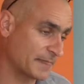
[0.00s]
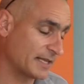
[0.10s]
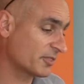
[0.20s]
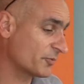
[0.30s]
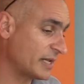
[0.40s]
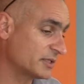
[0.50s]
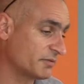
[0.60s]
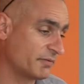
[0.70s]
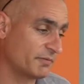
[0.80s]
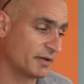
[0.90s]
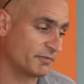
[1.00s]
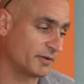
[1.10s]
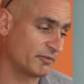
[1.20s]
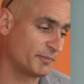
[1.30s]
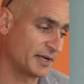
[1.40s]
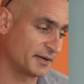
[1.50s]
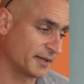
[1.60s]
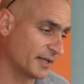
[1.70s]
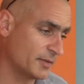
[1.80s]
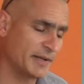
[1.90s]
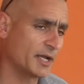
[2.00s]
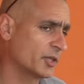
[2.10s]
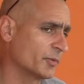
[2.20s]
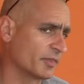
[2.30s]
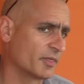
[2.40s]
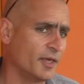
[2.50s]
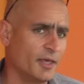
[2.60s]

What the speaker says: And that's a relative of malaria, and the many other ones.